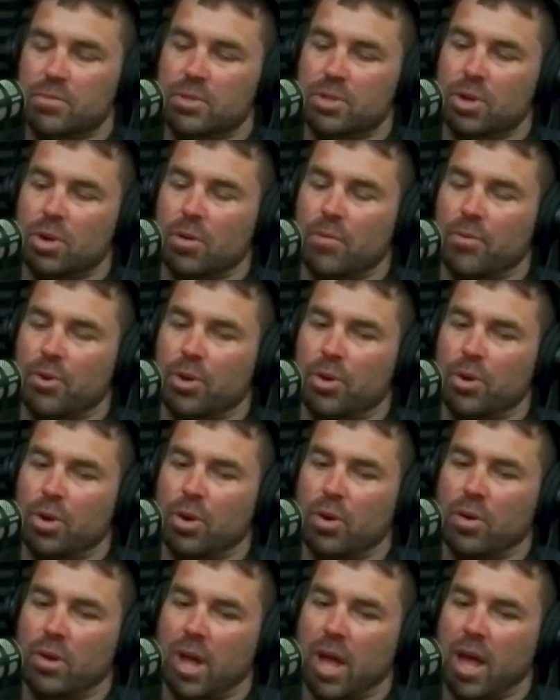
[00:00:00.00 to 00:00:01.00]
So if you
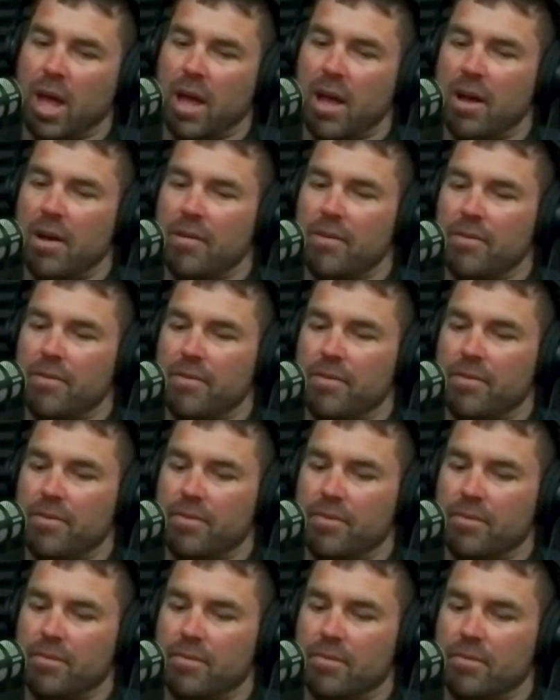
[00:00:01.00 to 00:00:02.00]
don't have
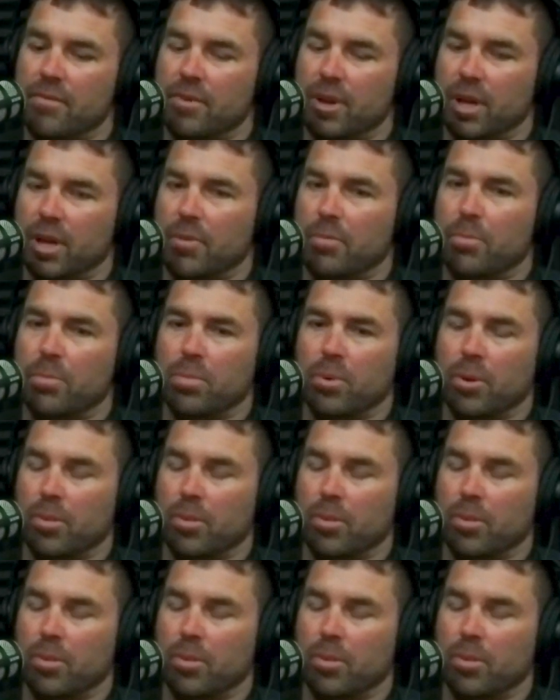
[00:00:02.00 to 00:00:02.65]
like a